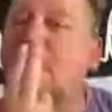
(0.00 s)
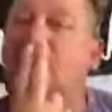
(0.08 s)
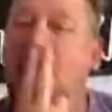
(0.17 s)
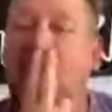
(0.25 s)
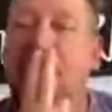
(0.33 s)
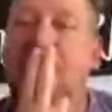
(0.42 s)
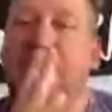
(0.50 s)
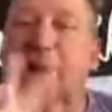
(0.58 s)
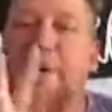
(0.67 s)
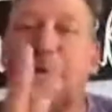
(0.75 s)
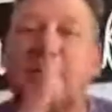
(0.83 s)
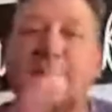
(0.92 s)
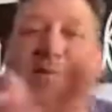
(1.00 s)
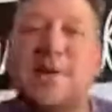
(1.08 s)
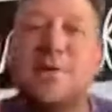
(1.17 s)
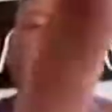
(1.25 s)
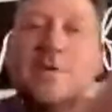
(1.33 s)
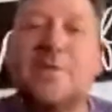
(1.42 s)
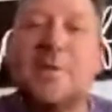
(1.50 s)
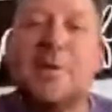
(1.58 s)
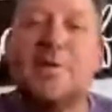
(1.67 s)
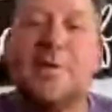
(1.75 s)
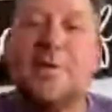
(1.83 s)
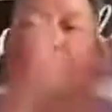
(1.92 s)
no no upper decker because I don't want to
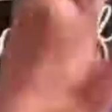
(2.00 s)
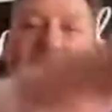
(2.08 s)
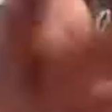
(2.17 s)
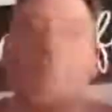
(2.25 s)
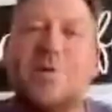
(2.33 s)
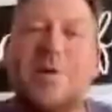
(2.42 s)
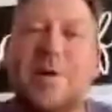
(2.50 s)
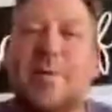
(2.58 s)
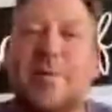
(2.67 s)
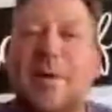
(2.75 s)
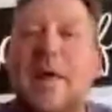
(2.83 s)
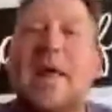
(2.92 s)
fucking fuck the screen up.